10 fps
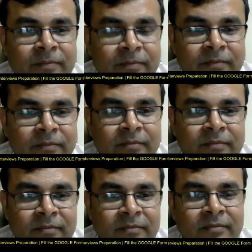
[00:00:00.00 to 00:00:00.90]

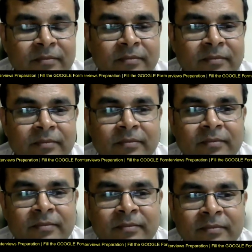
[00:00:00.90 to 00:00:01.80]

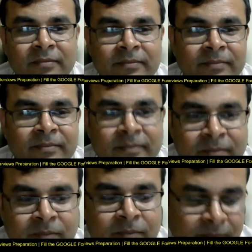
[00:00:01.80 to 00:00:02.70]

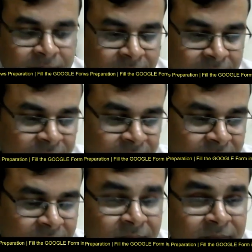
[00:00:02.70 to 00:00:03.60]

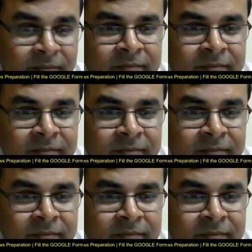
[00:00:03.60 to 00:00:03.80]
(silence)